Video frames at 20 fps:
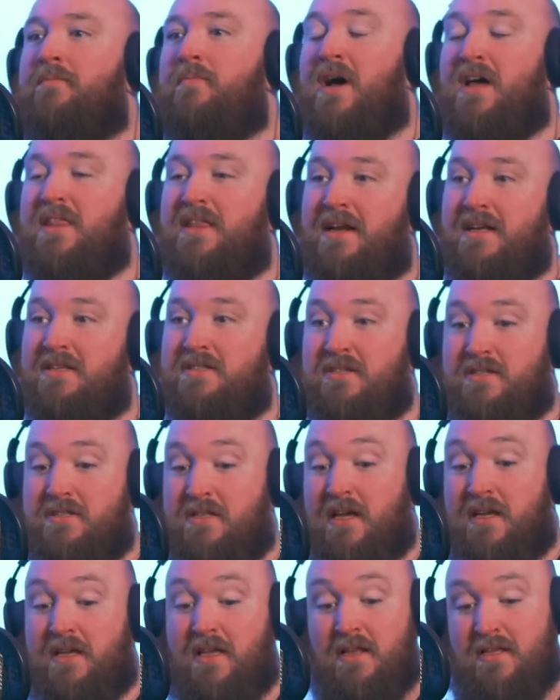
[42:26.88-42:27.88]
But I yeah. think that's
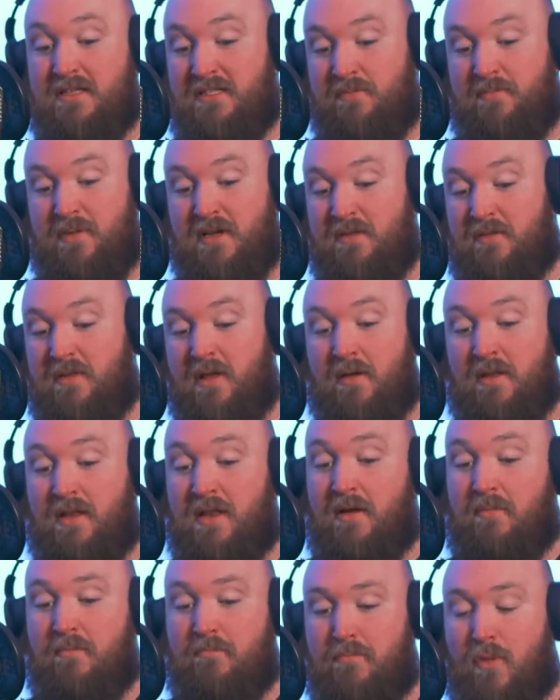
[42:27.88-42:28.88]
just like an exp-
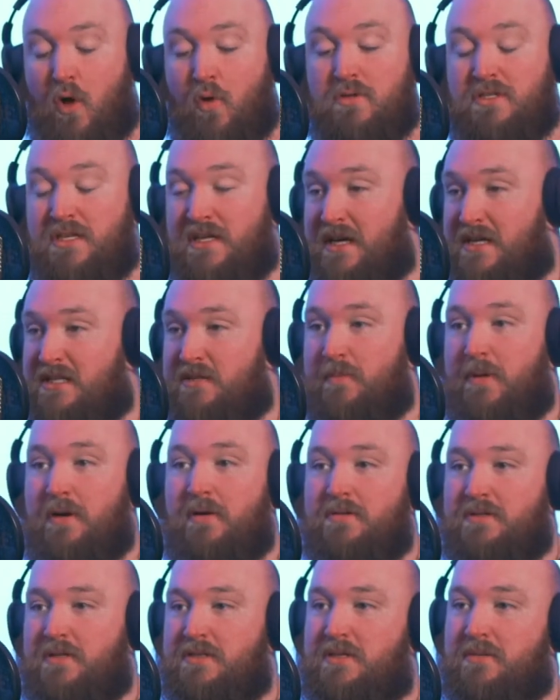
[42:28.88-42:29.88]
a, a molding
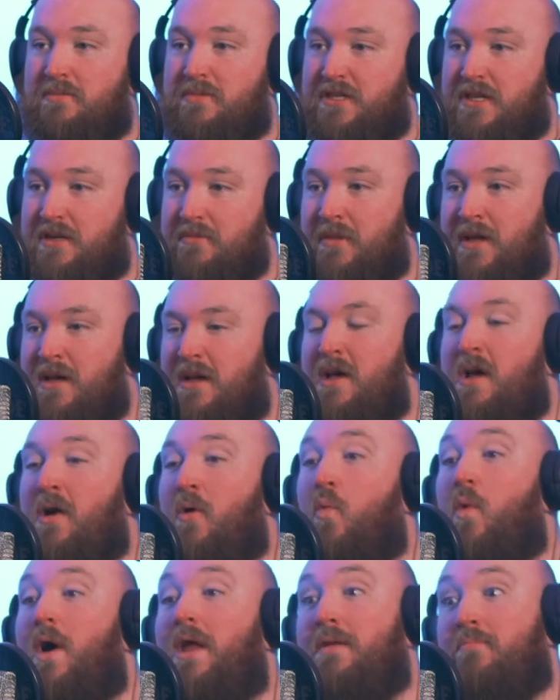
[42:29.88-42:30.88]
experience at some time.
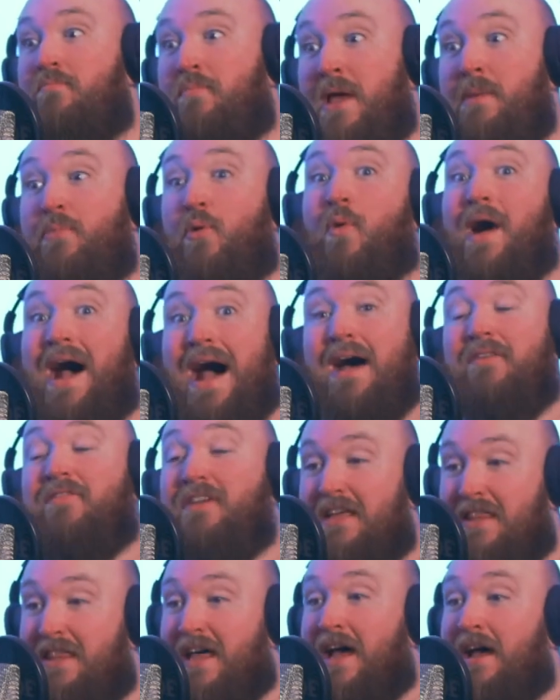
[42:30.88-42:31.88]
When people were
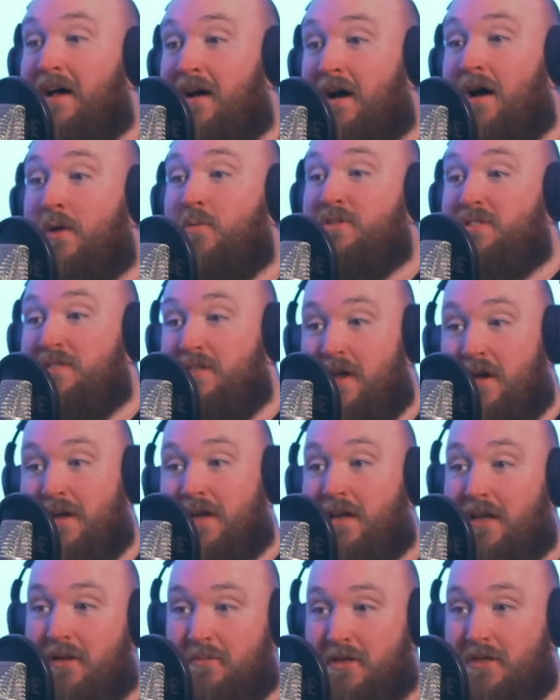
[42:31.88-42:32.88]
having that, I was
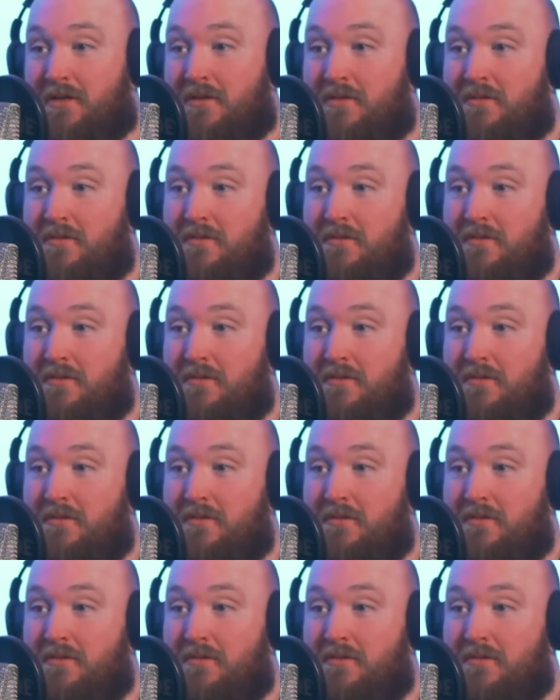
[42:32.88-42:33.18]
nightclubbing